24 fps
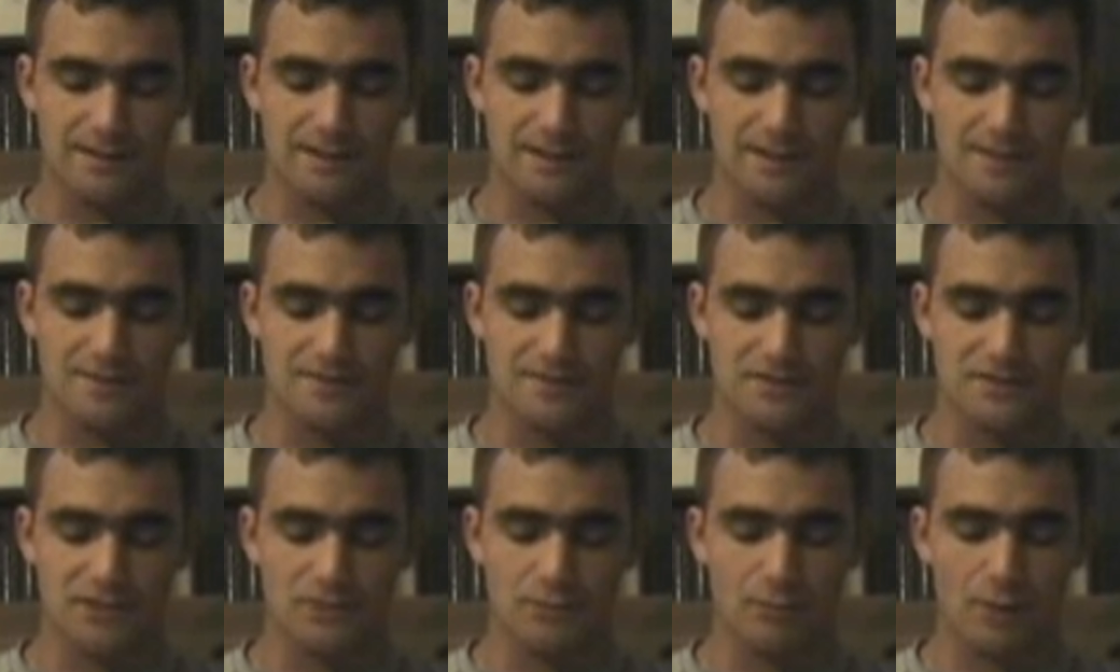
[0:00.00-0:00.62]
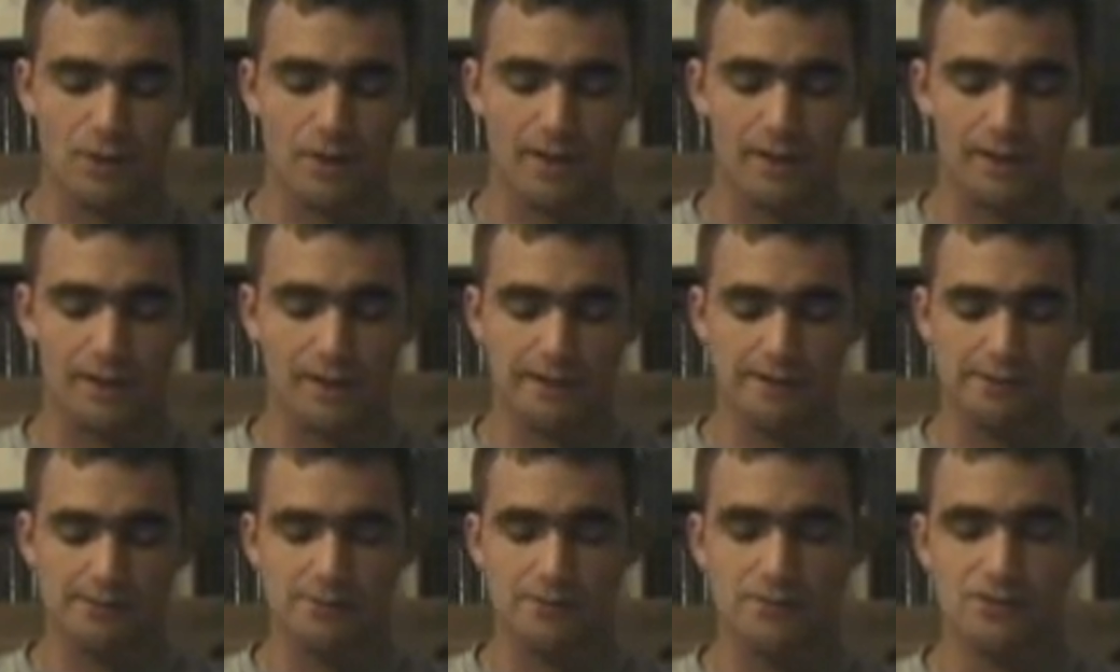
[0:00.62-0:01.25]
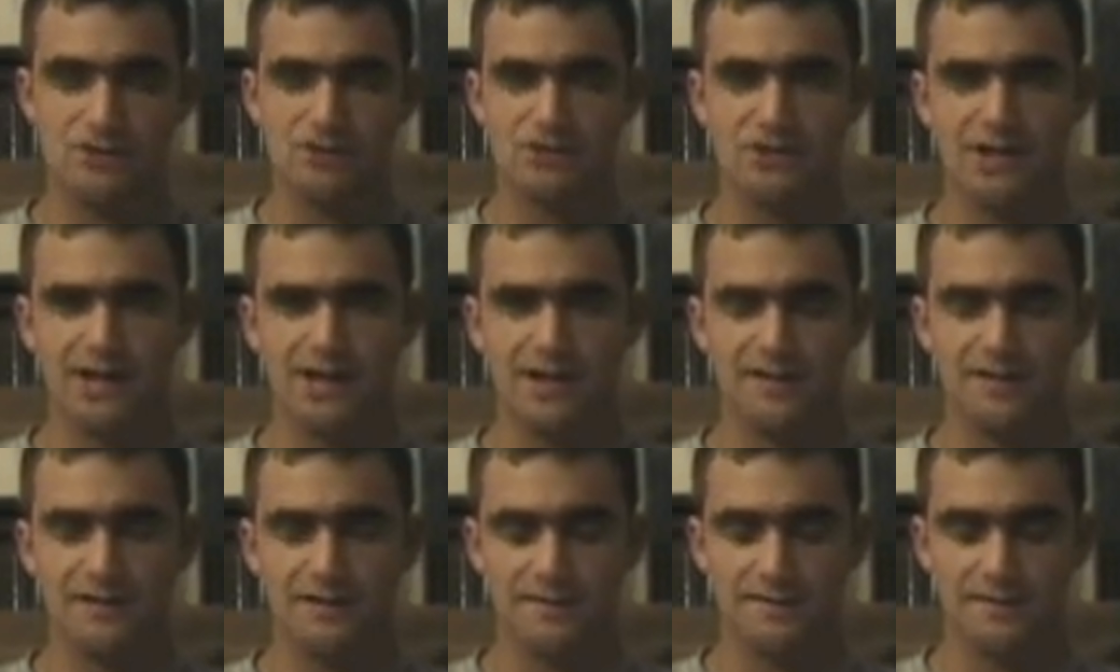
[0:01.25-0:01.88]
ency in English
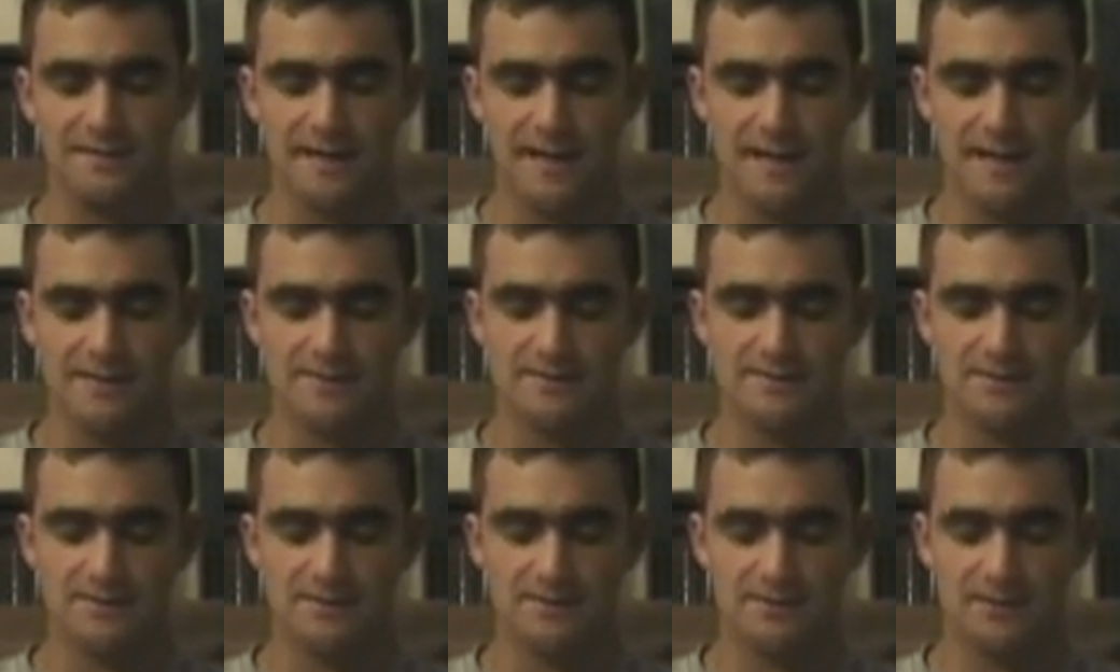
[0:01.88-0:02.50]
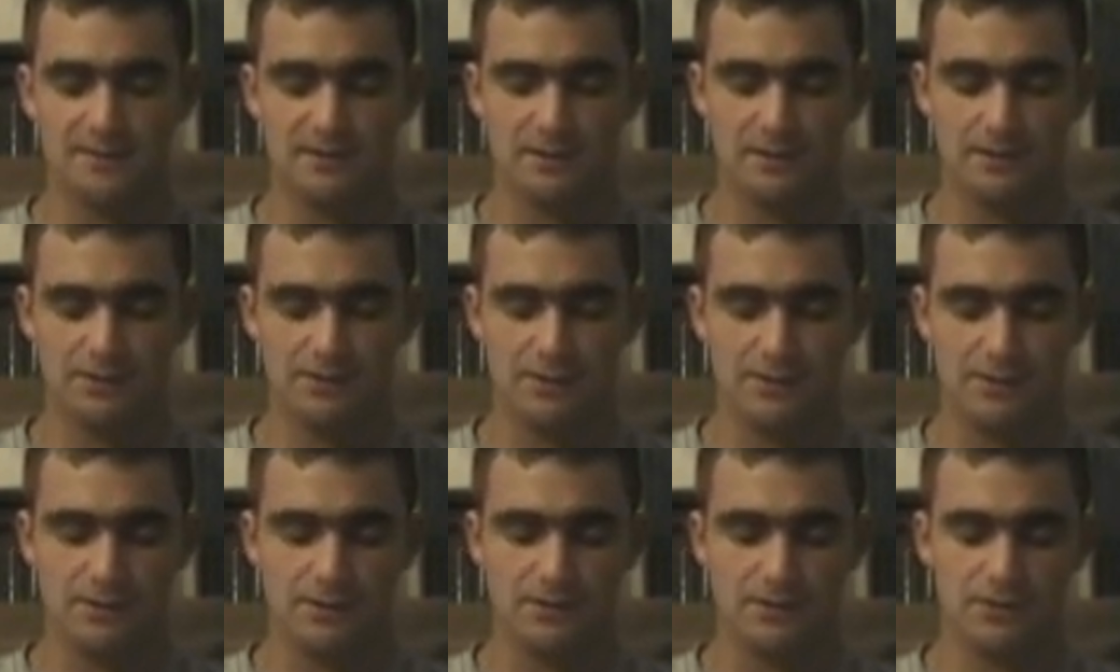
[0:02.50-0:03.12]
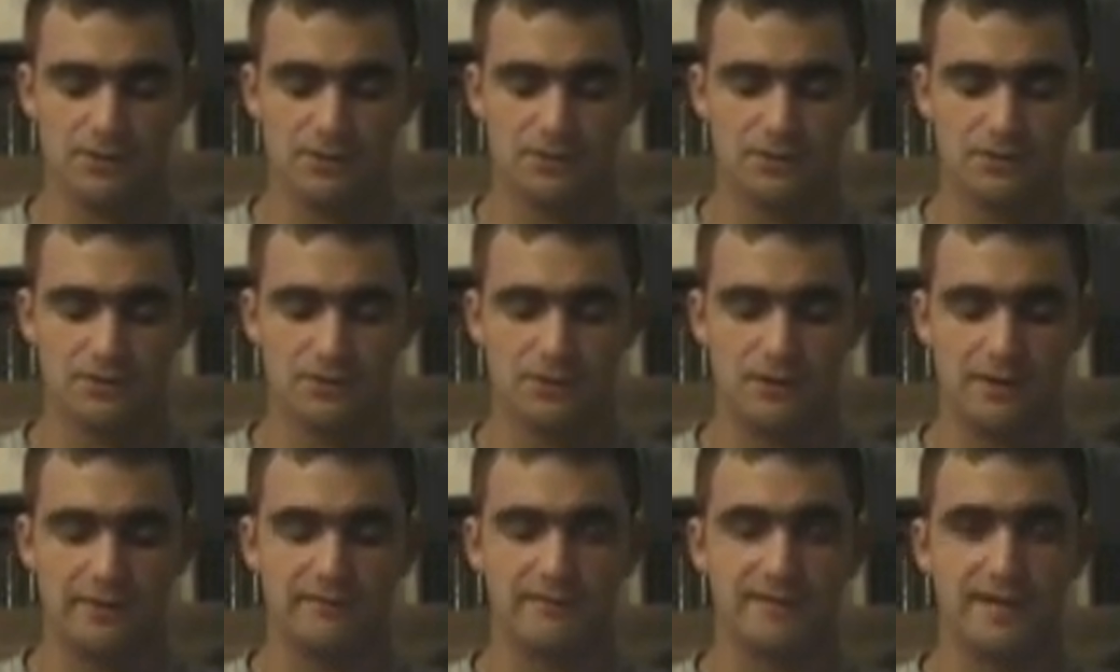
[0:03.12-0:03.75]
end in tense in Yiddish.
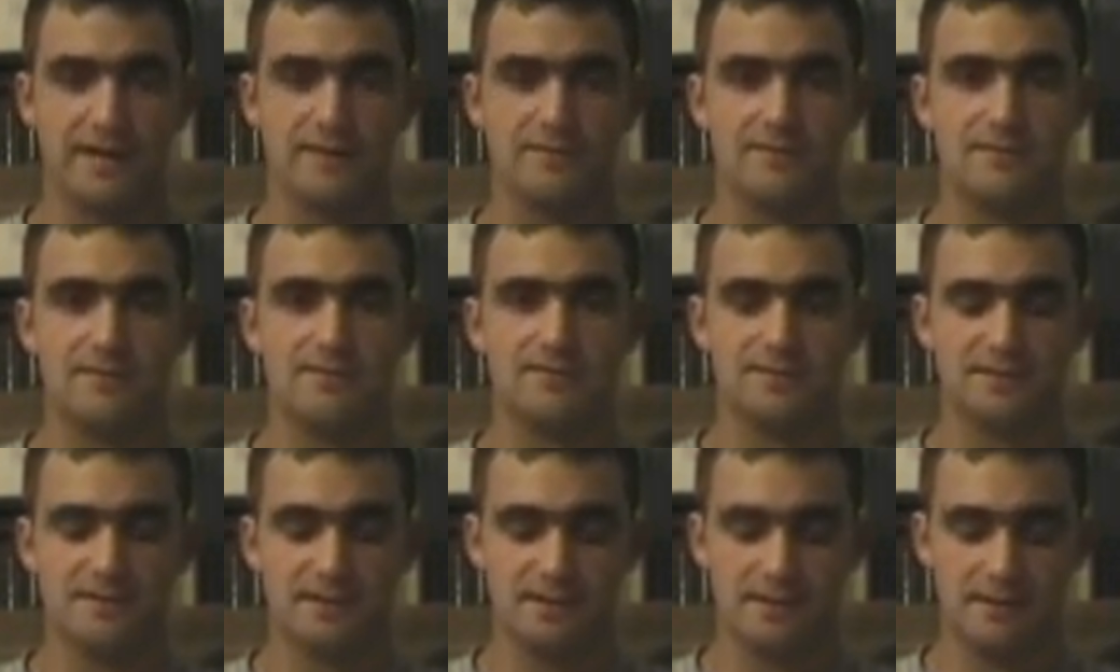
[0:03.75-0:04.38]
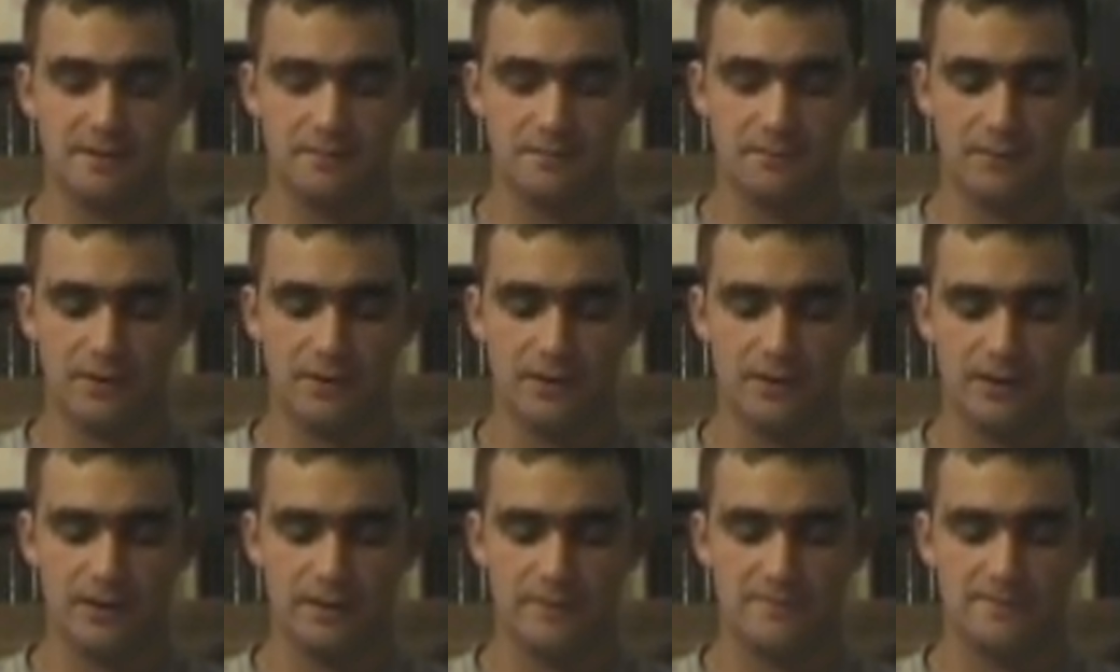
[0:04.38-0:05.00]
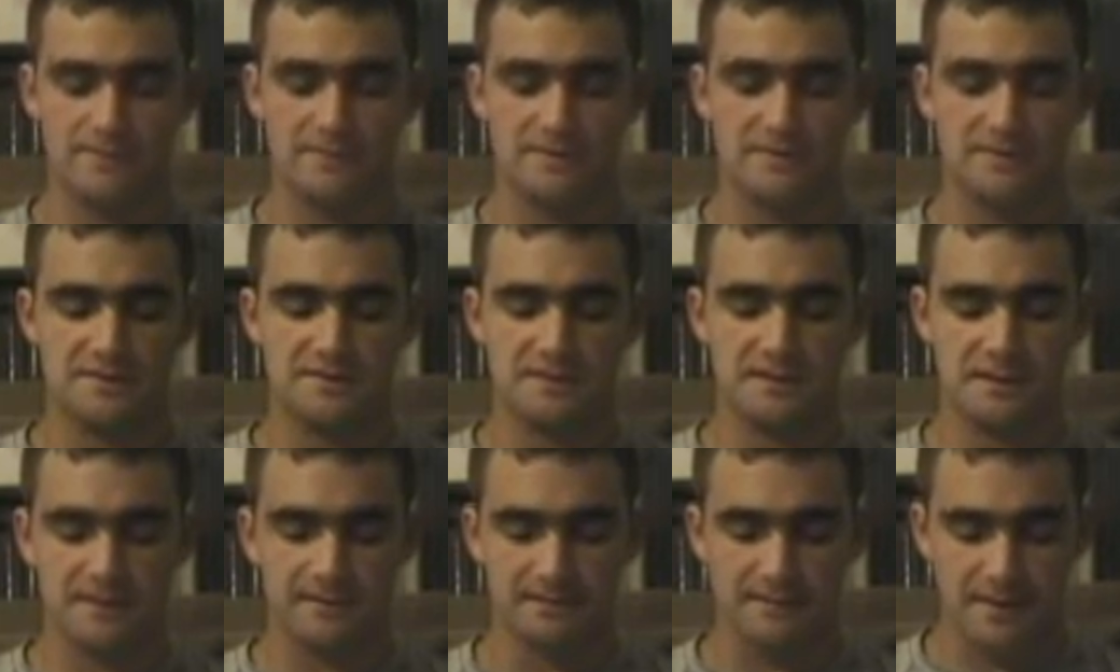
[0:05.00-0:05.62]
So you have tendency becomes
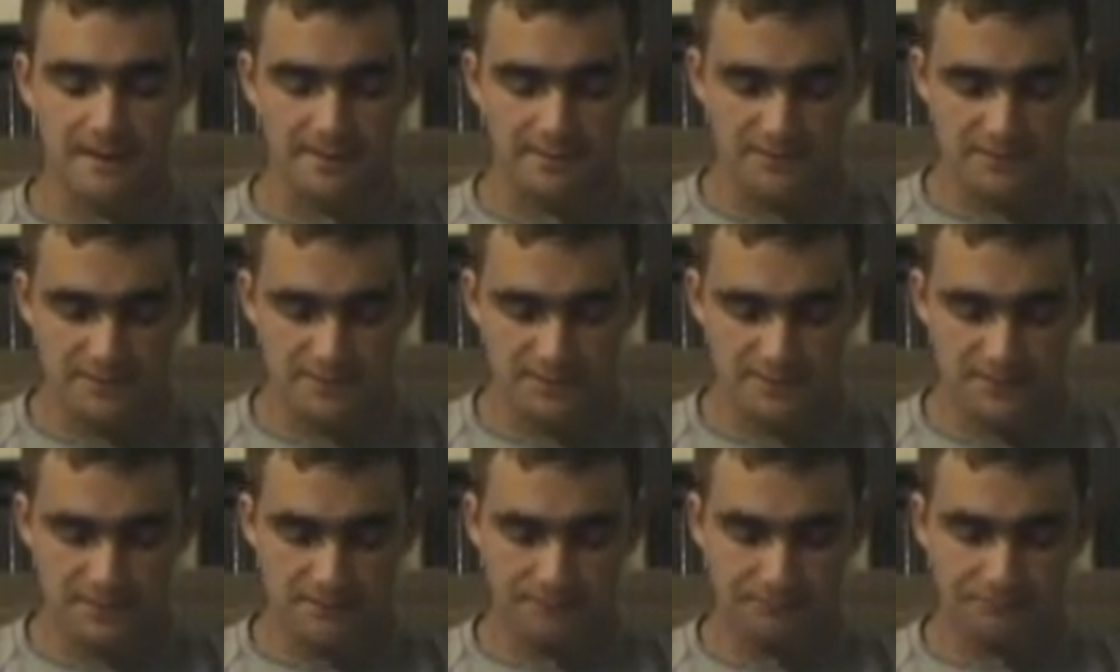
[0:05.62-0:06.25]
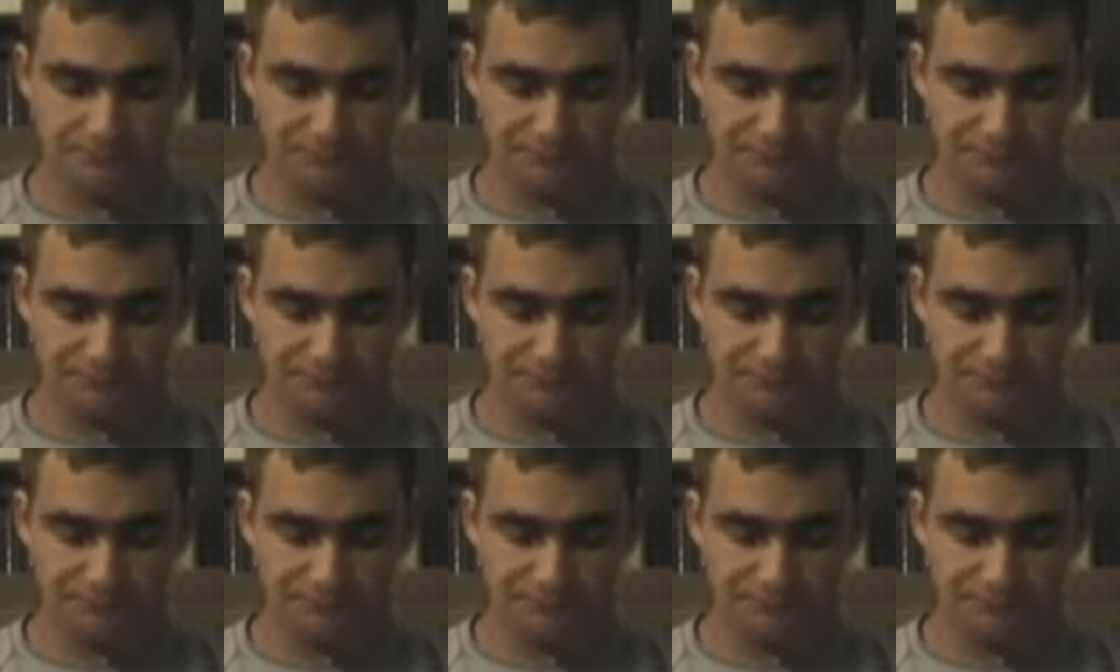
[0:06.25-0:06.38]
tendence.